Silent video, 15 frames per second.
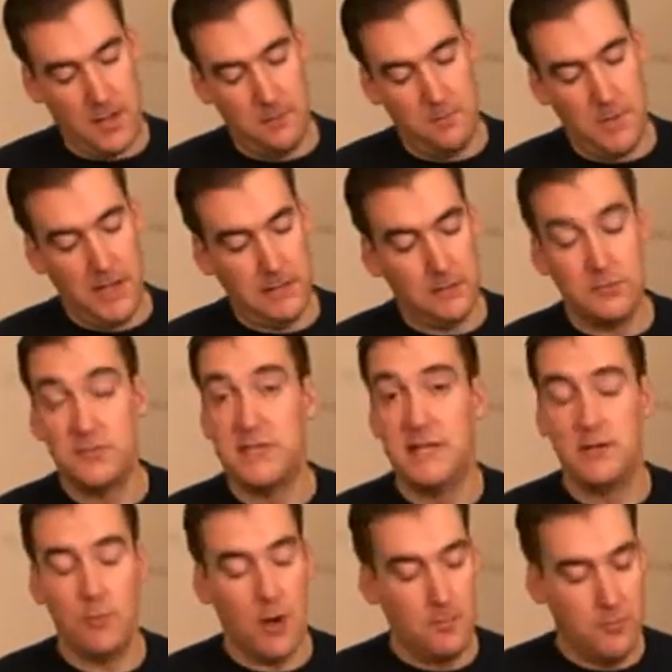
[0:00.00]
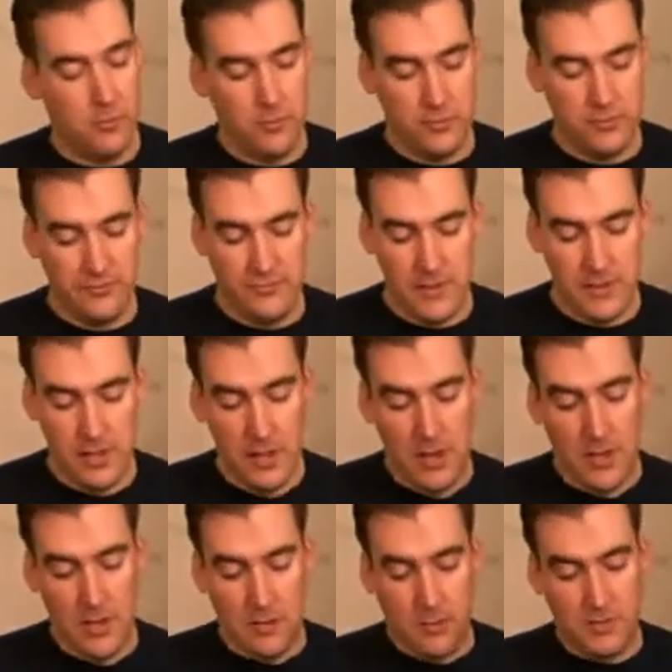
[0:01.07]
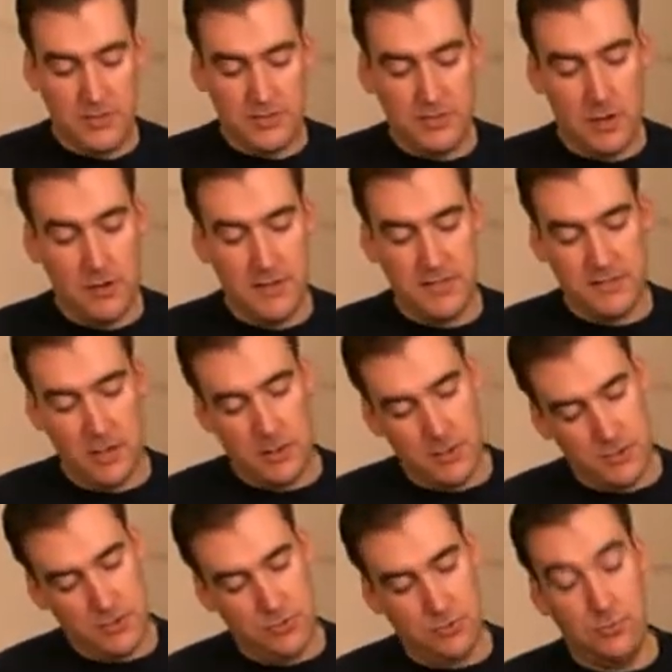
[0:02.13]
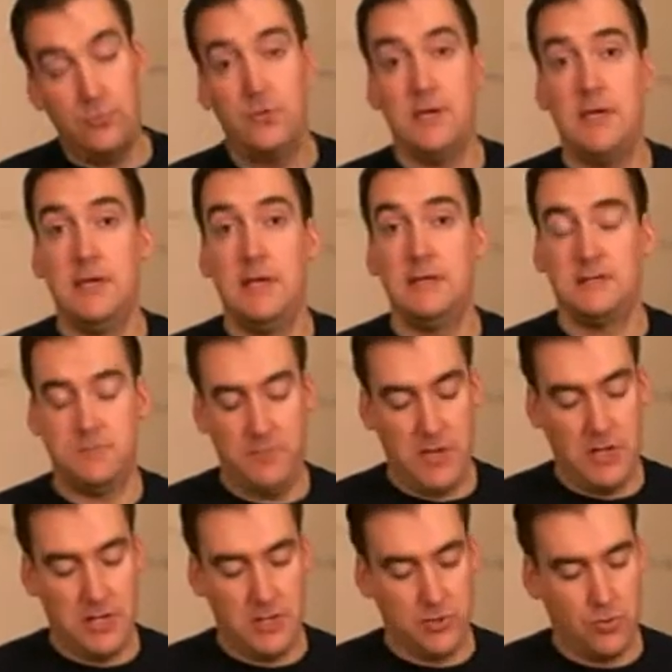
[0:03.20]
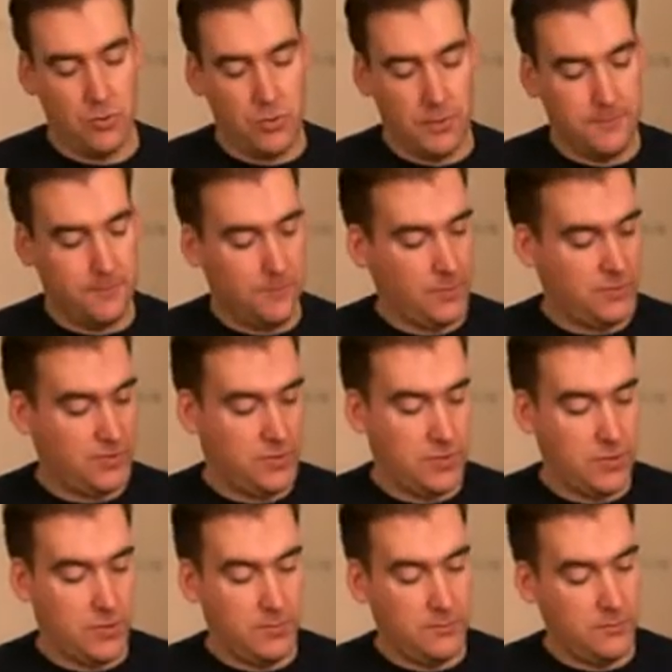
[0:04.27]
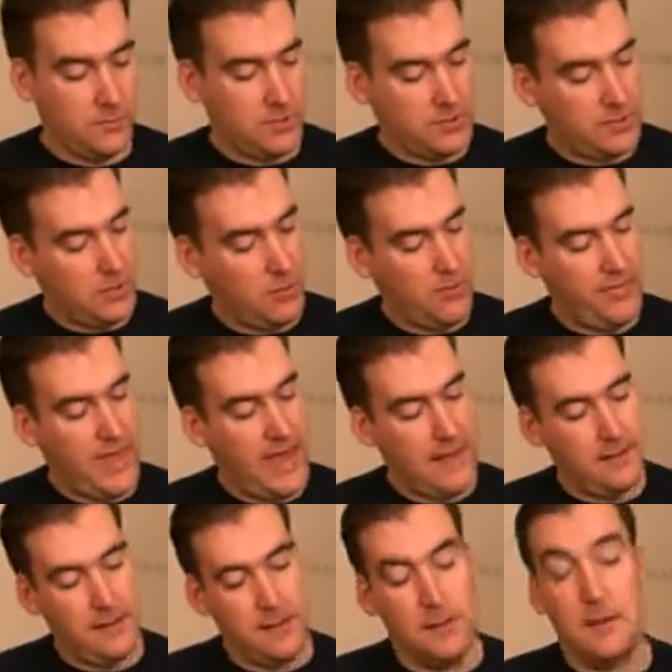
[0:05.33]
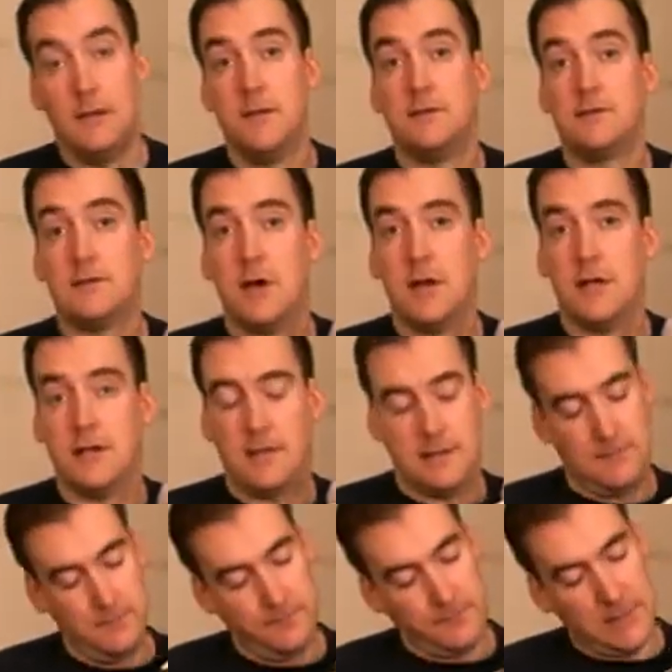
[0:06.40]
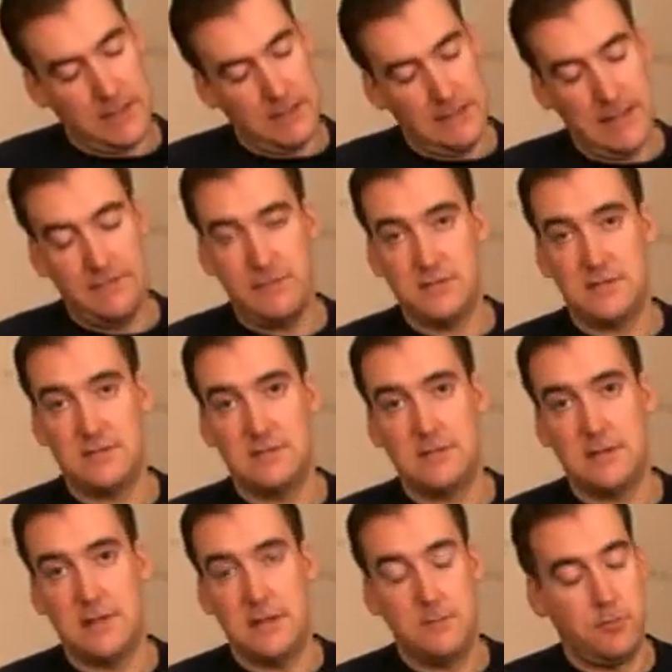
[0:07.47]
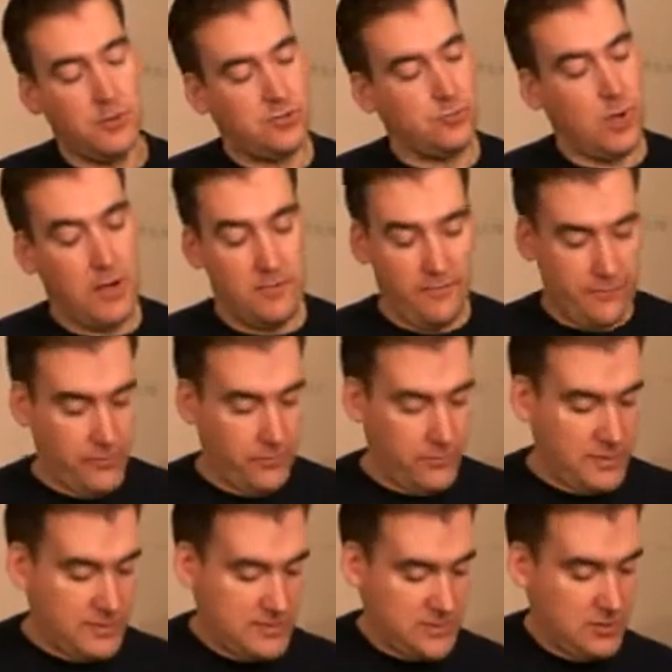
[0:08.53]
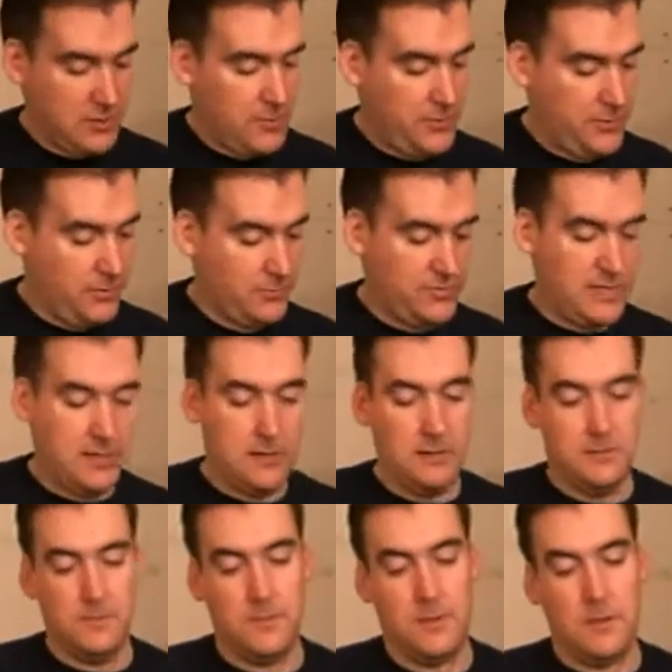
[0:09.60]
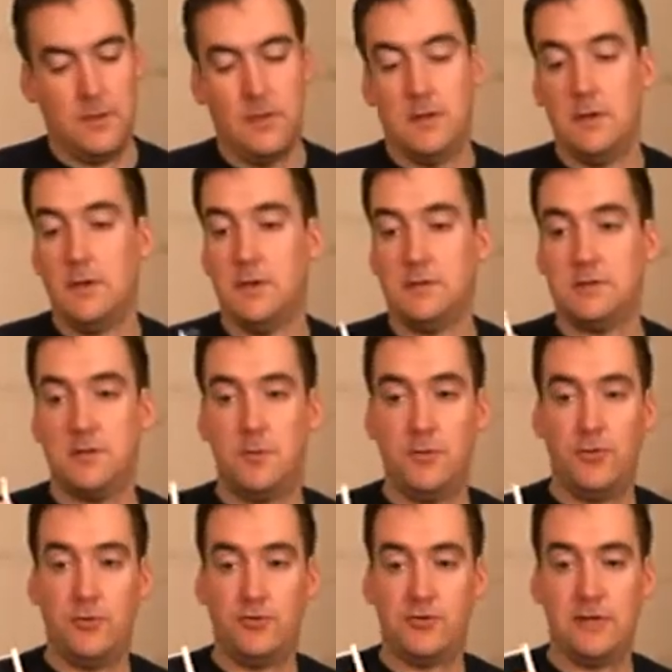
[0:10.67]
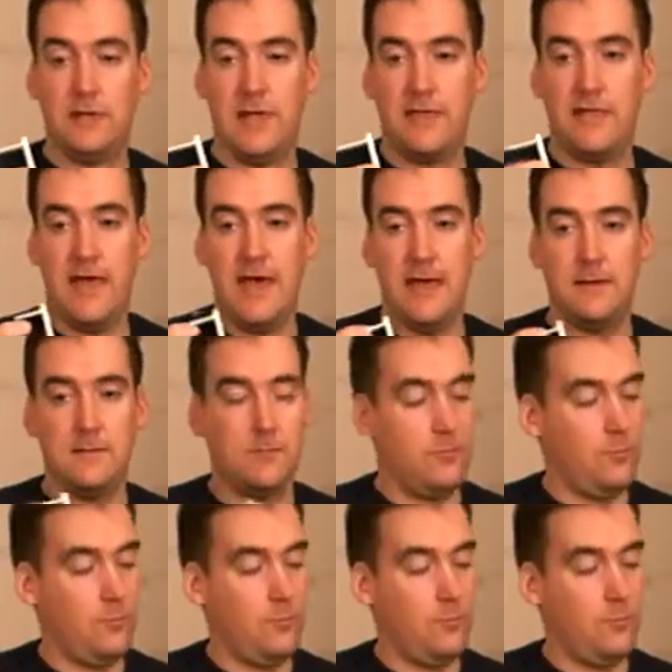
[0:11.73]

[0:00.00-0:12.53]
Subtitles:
Bell or CD-ROM motor in the front, which is already soldered to the speed controller. So you're good to go with that. It's got a clevis and push rod for the steerable nose gear. Steerable nose gear like that.